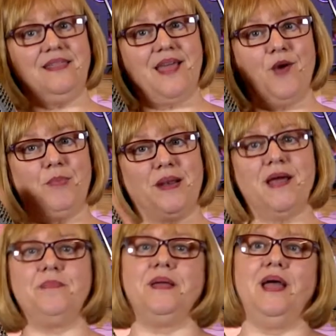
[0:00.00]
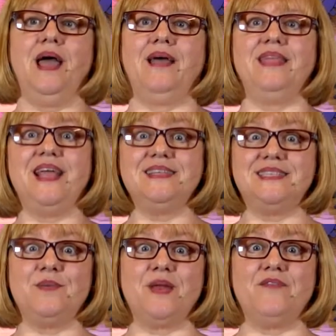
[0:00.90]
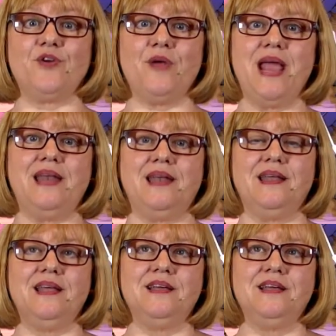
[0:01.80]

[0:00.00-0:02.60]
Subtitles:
they open it up, and they can see what I've created.